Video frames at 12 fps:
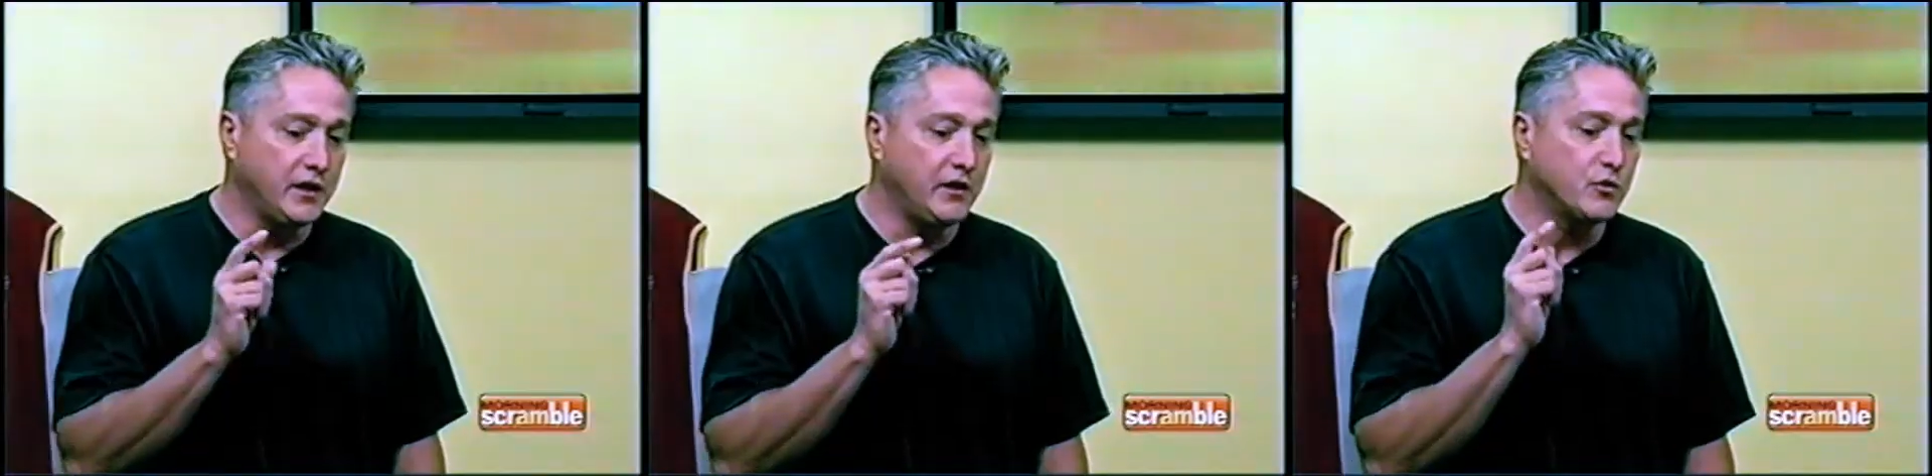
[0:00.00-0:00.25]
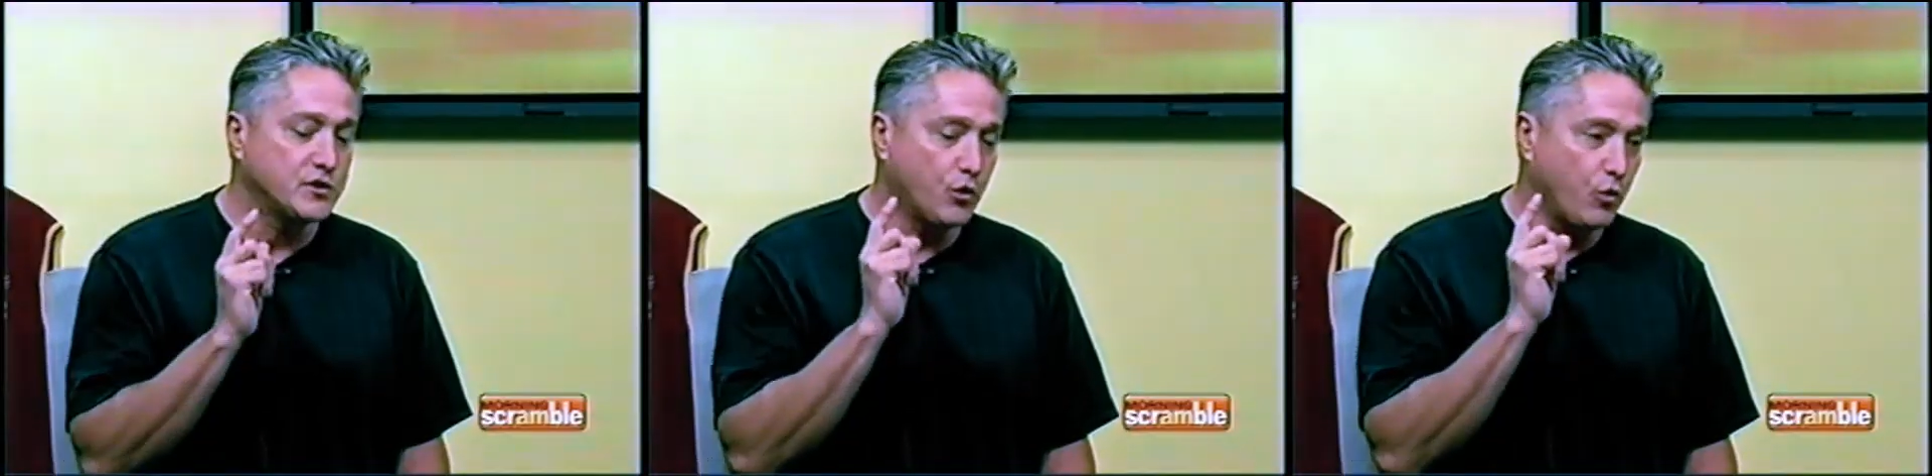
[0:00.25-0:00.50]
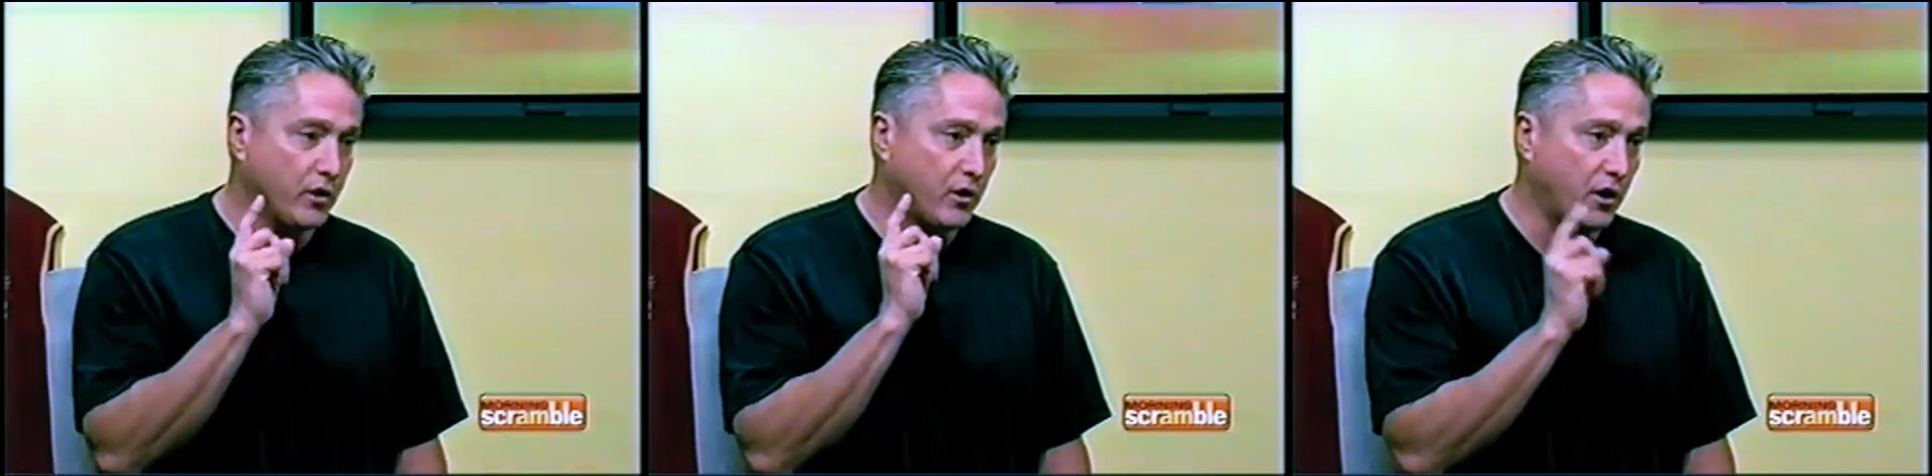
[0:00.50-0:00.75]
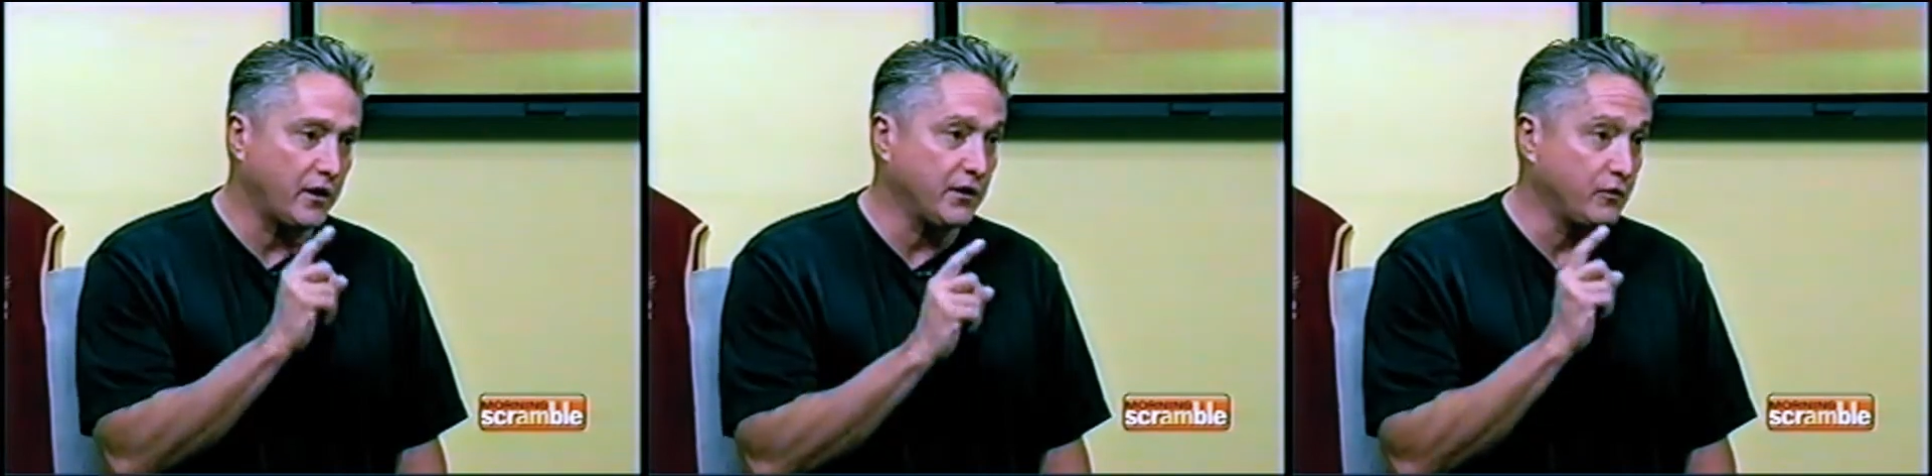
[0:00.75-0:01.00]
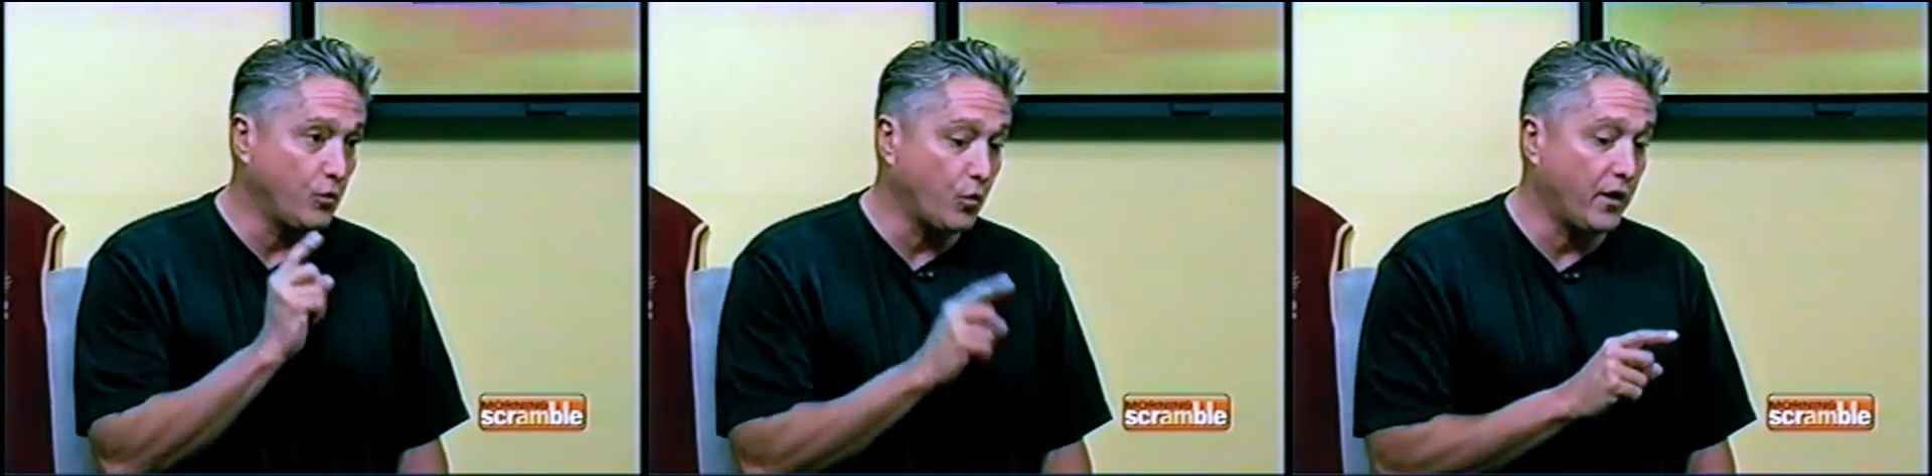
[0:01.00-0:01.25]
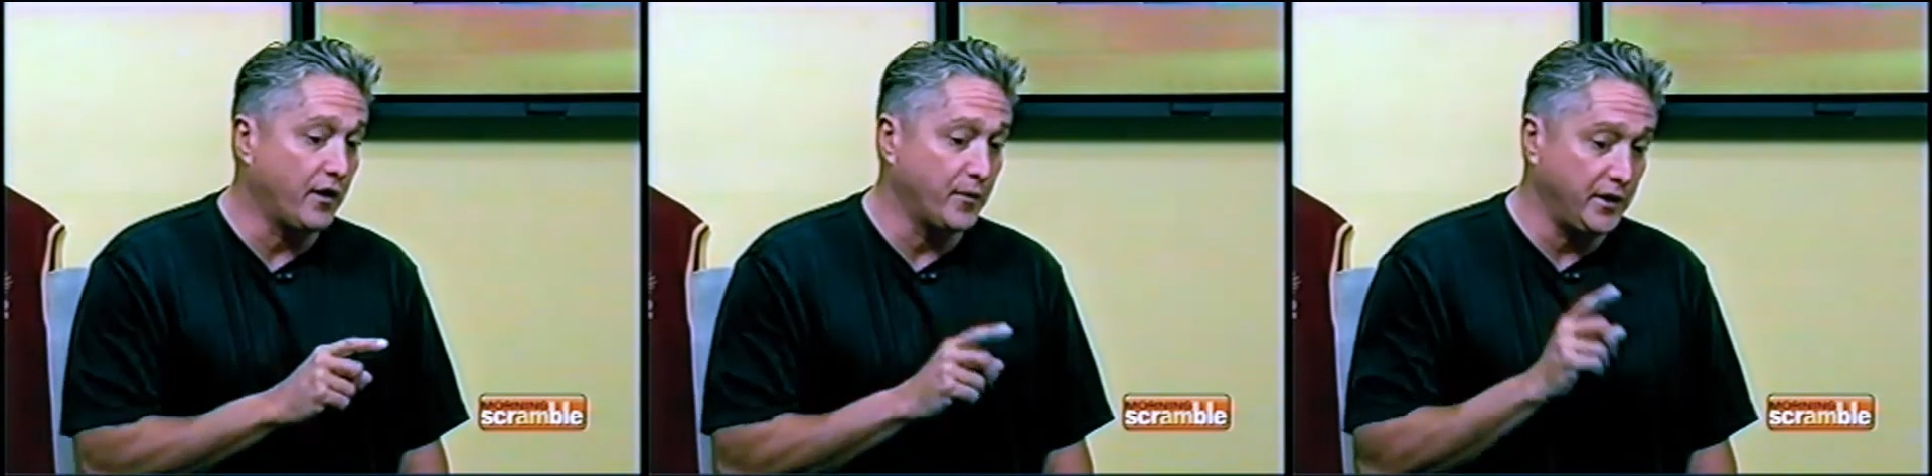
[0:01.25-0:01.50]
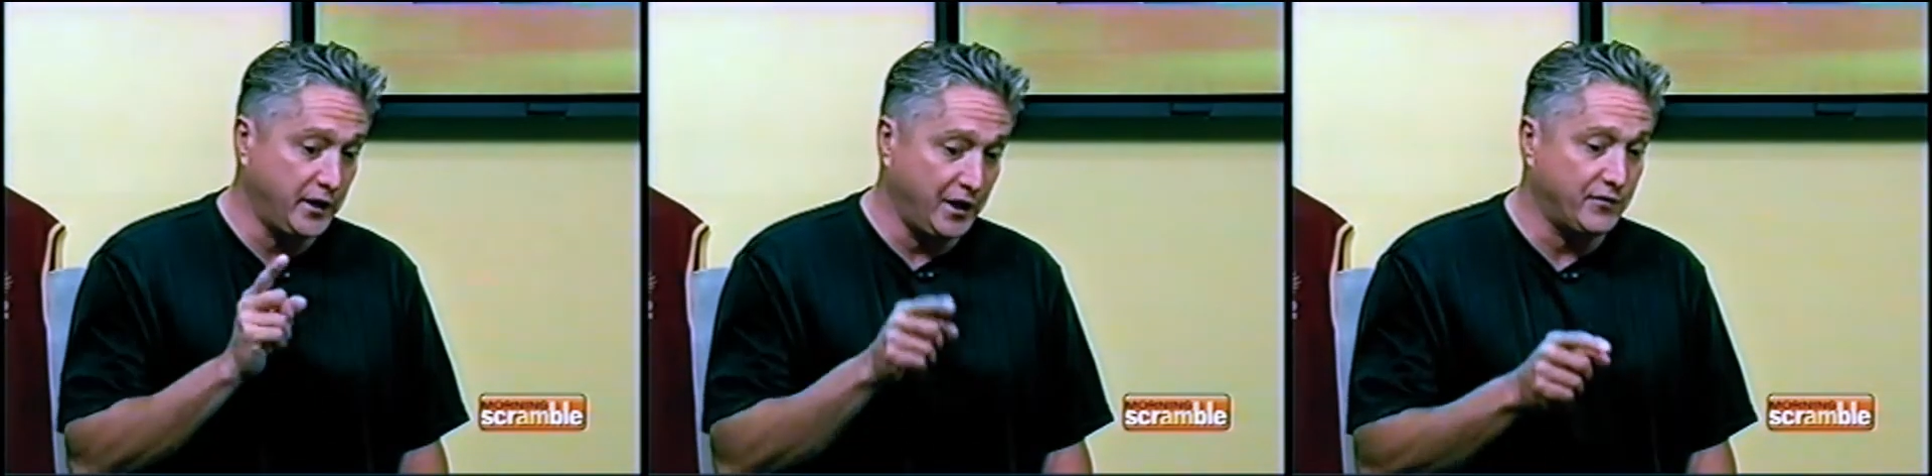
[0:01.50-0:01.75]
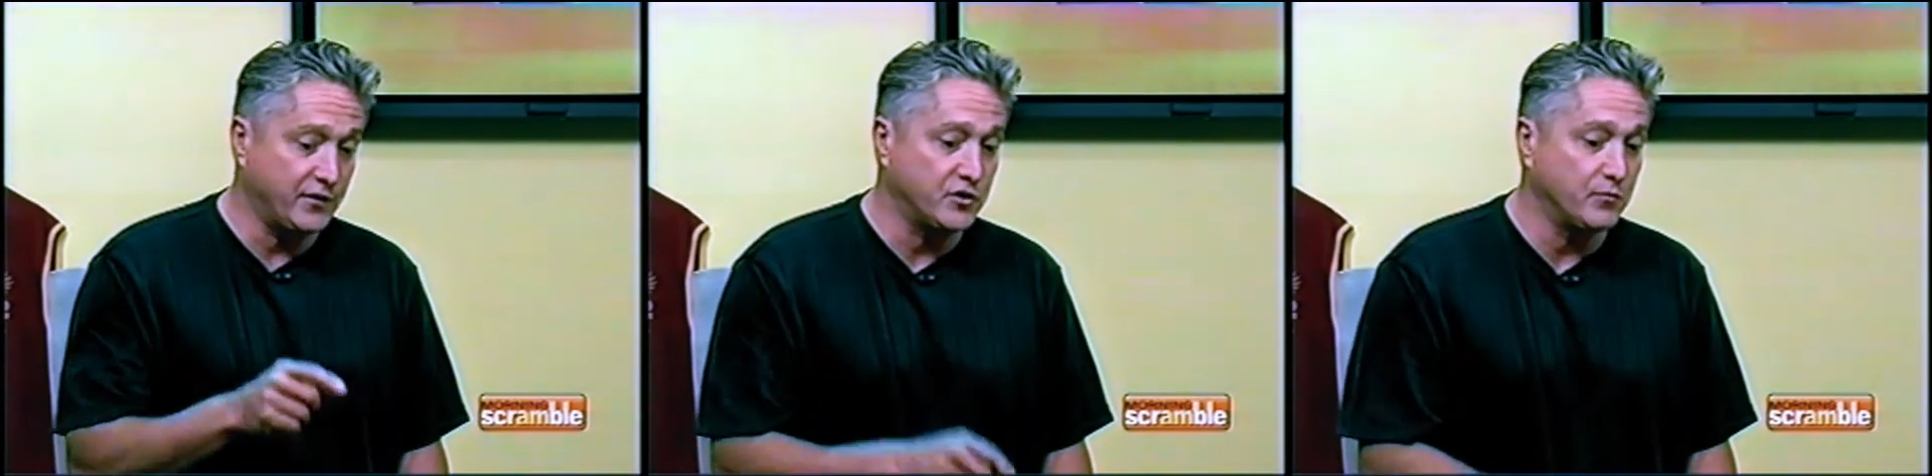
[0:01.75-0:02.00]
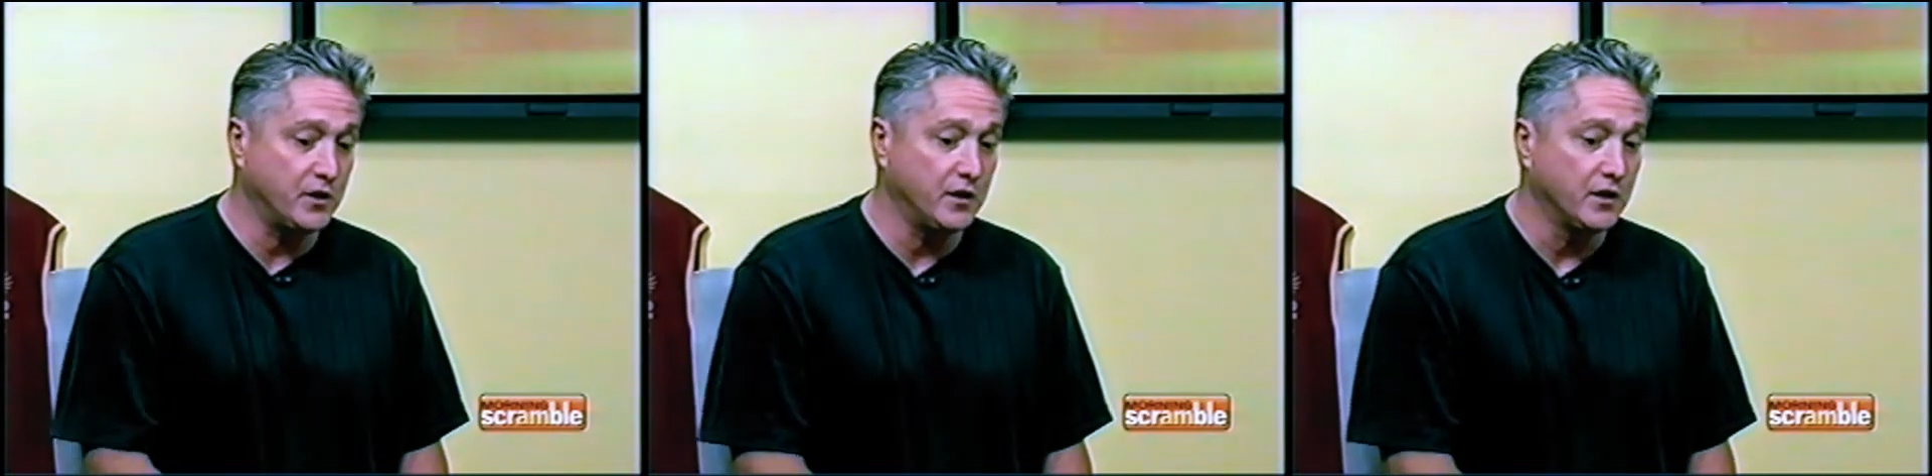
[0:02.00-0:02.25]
was caught in Guam, and he gave that to me.